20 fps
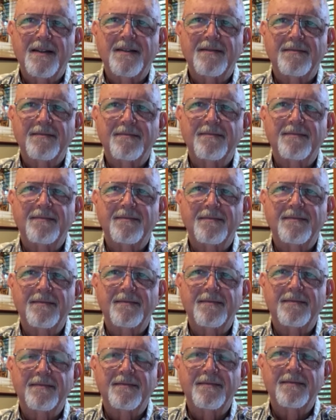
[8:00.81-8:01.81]

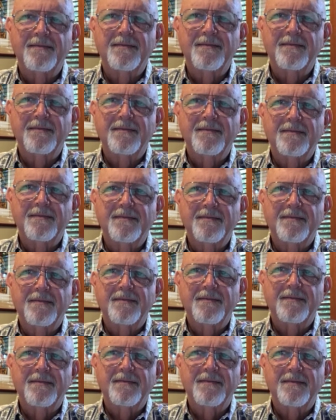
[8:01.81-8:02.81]

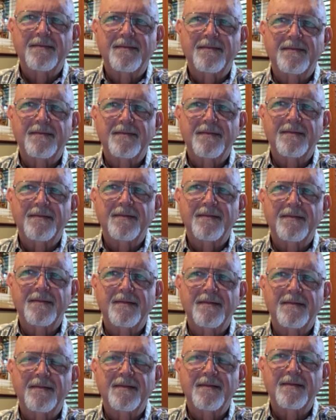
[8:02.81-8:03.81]

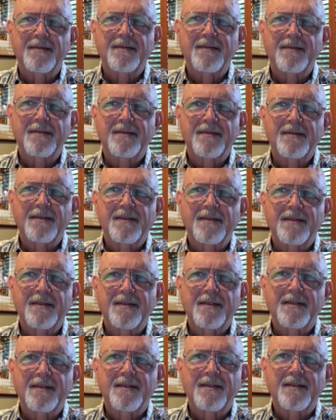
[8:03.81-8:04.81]

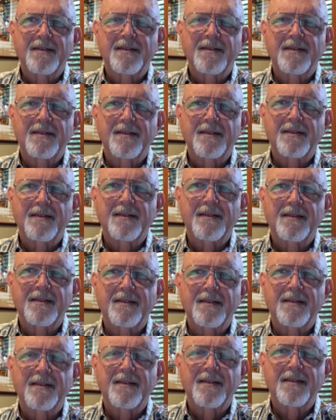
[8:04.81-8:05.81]

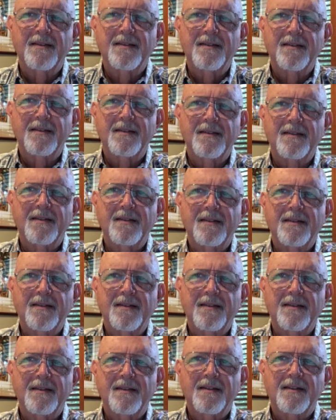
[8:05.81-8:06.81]

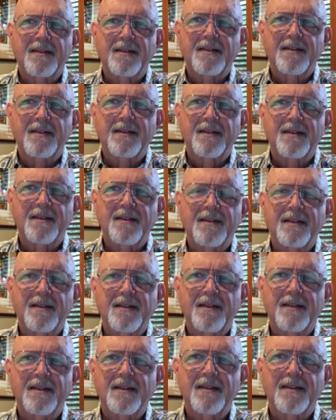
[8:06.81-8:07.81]

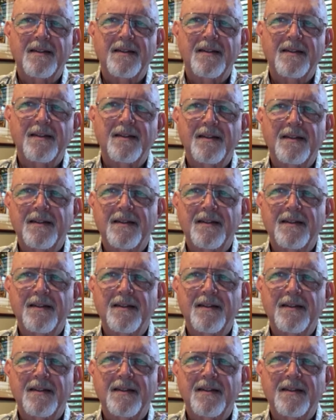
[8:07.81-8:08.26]
This person isn't speaking.